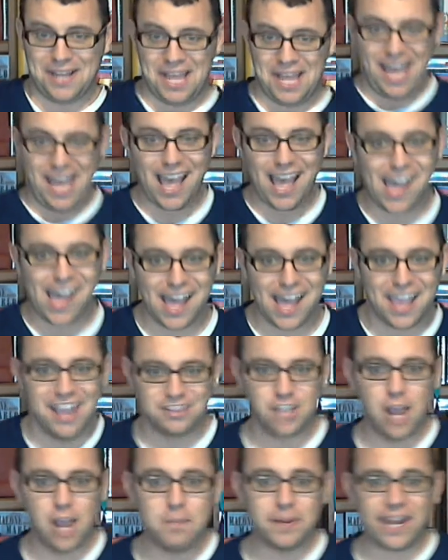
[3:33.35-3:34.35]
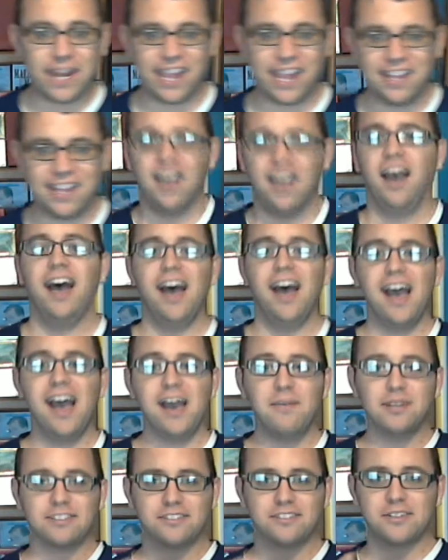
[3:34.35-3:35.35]
It's opening.
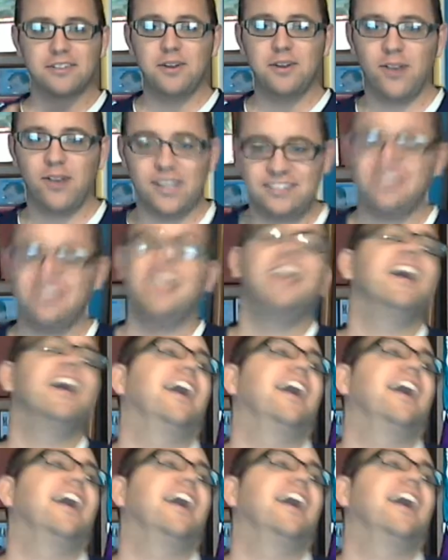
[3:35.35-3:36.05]
What's the noise?